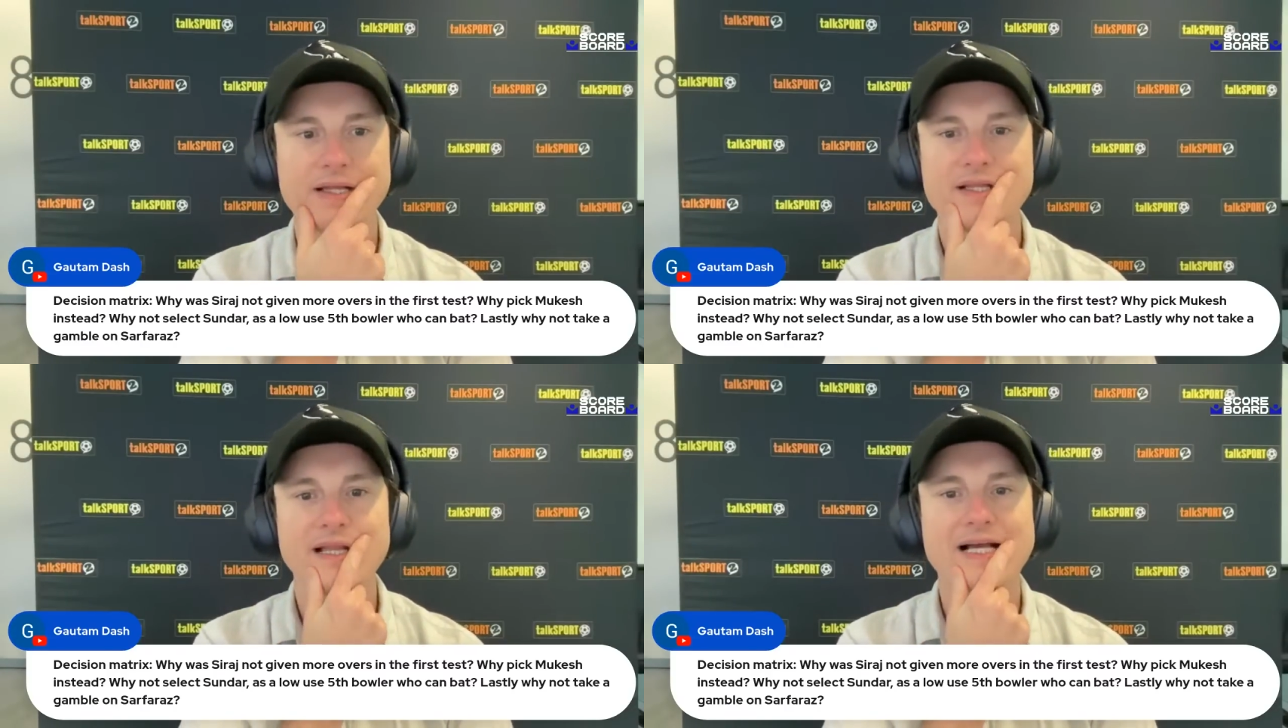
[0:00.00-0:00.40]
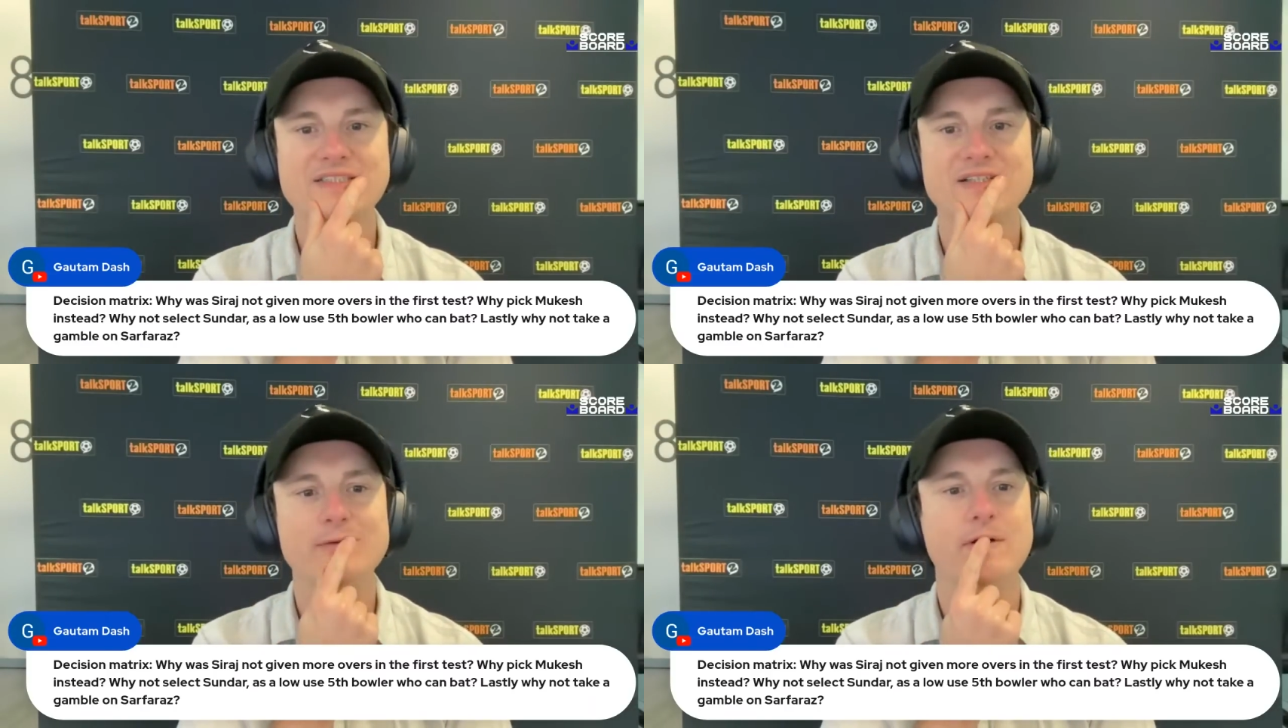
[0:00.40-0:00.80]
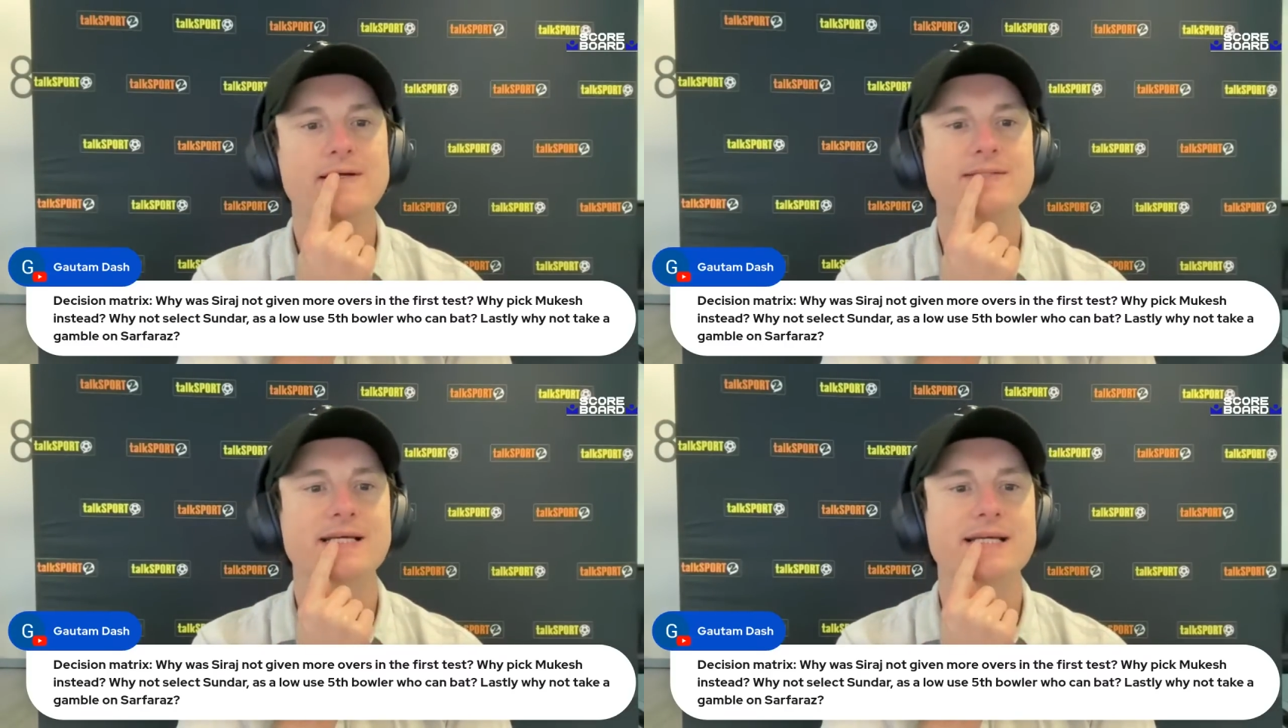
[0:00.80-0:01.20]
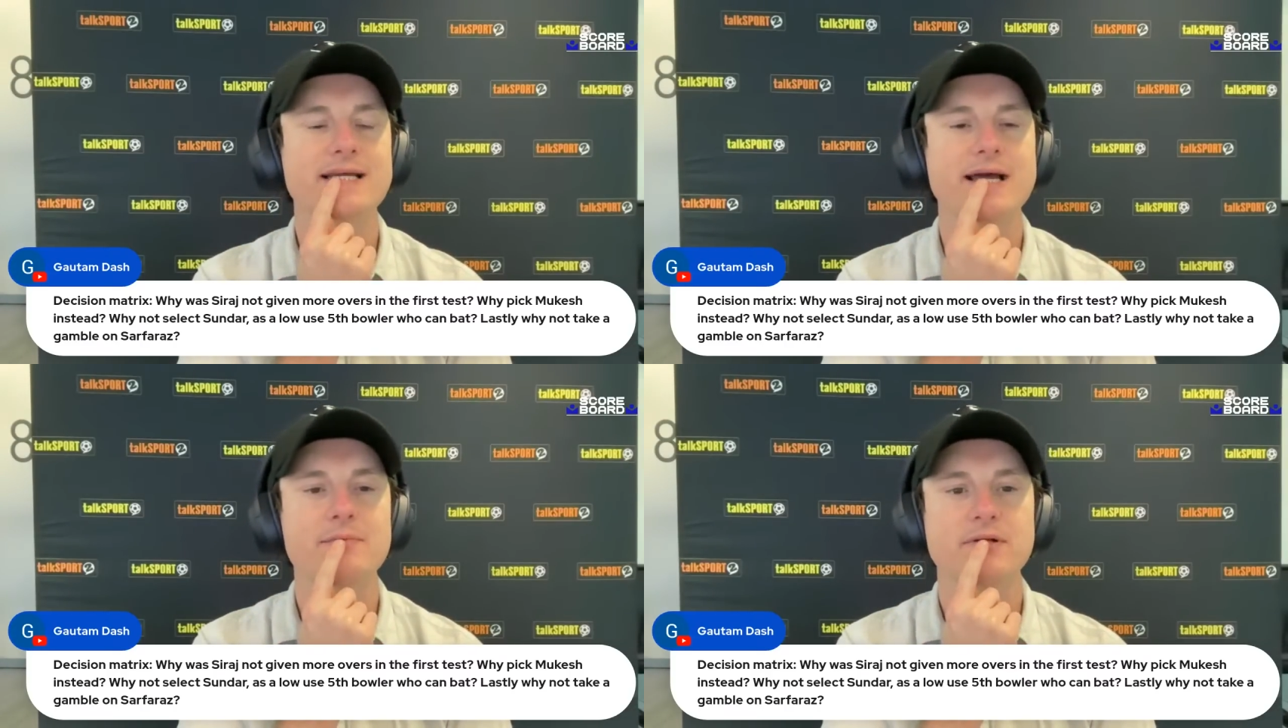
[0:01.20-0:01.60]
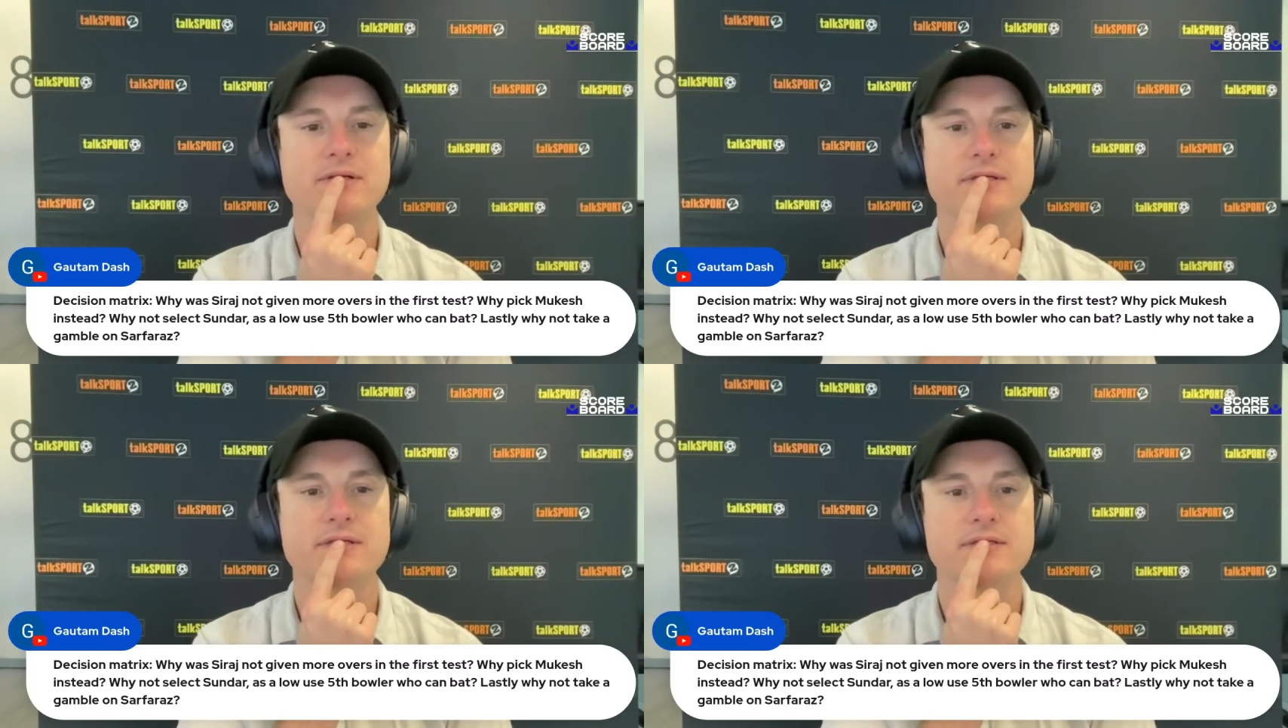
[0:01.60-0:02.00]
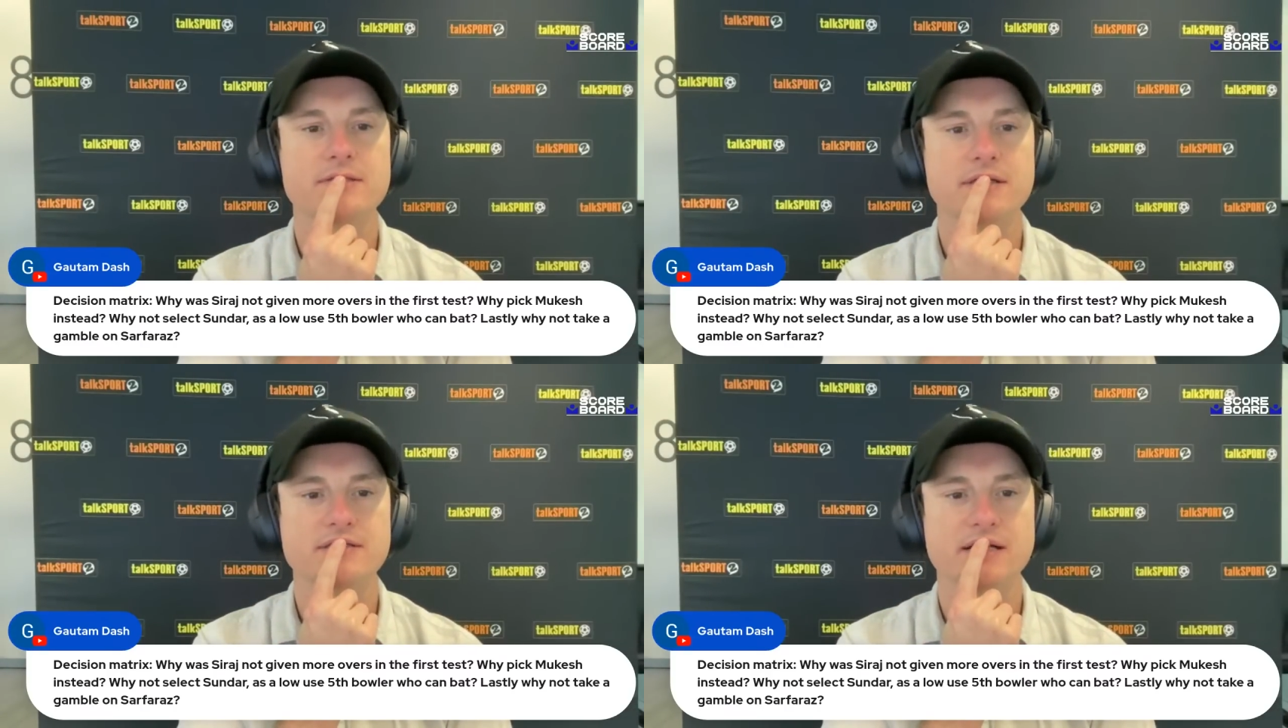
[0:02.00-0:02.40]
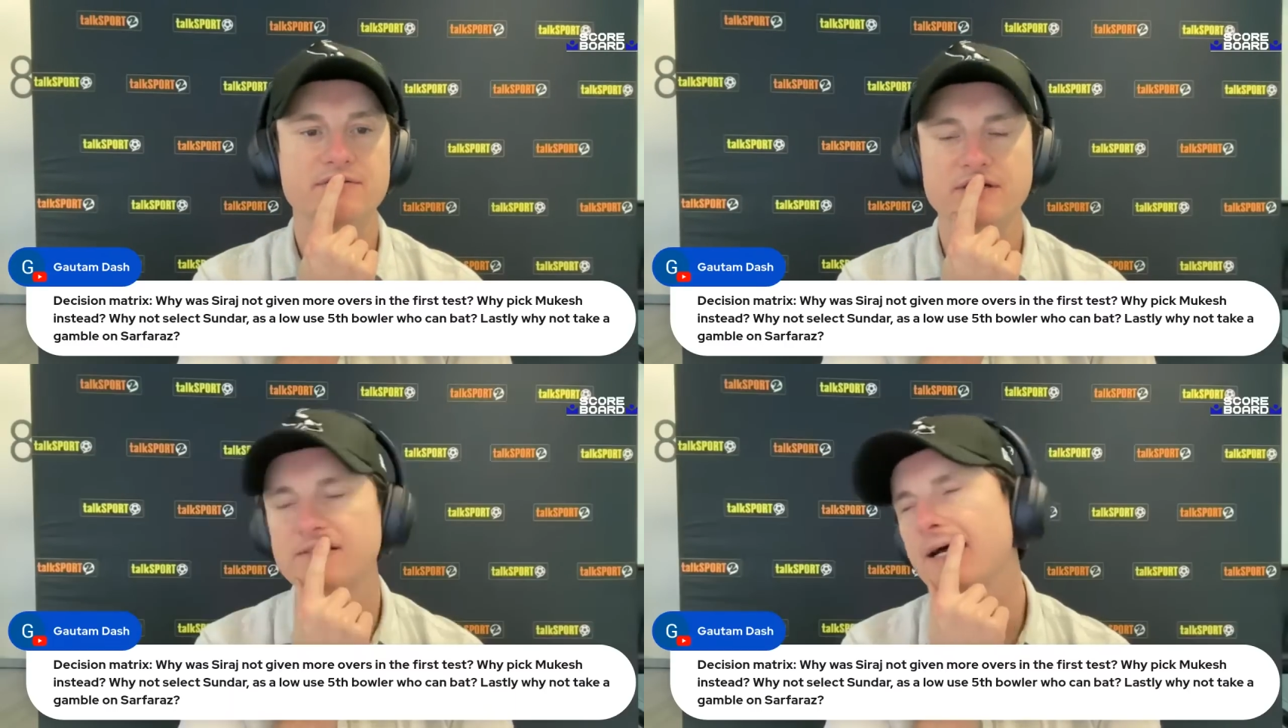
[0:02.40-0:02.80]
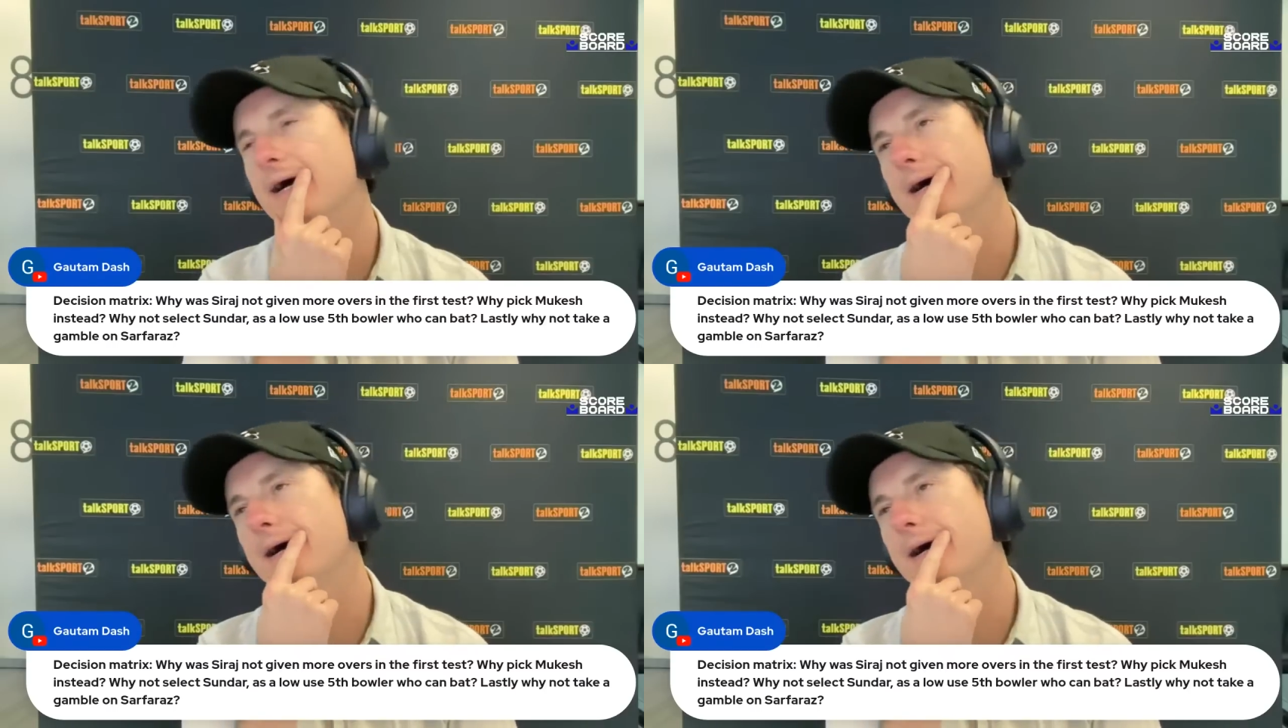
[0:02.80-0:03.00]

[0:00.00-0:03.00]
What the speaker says: Lastly, why not take a gamble on Sarfaraz?